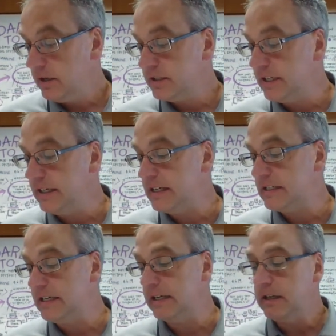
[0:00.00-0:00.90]

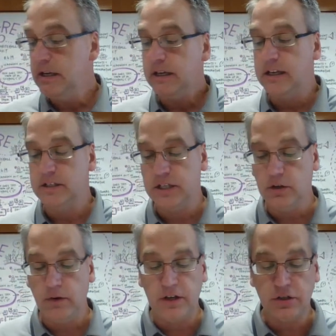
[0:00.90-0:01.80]
CDC
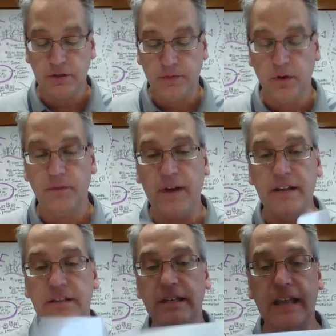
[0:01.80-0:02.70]
considerations for
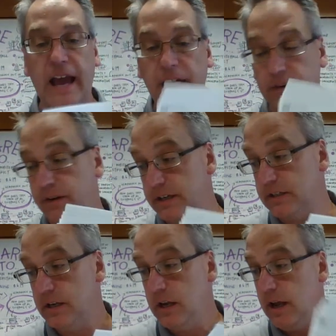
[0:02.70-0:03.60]
events and gatherings.